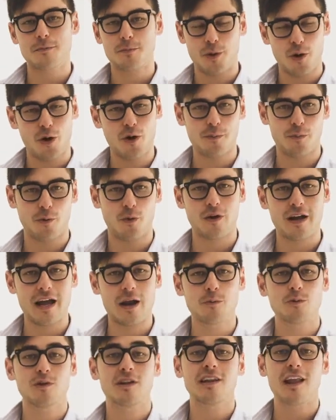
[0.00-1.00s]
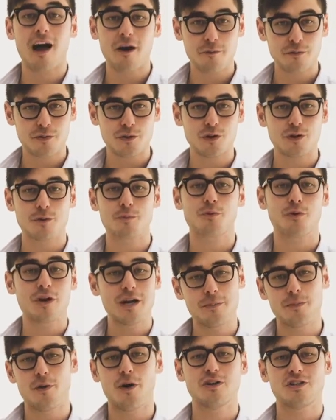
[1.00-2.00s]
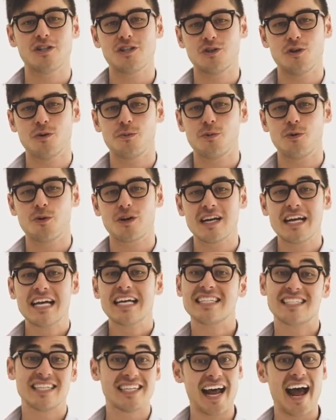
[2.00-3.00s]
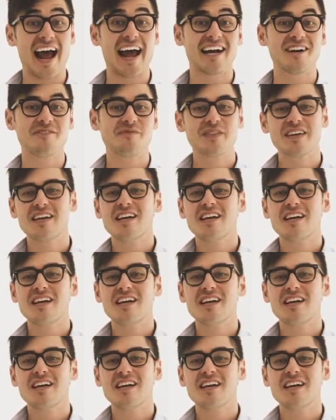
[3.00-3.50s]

per book and would love for you to pre-purchase your book today.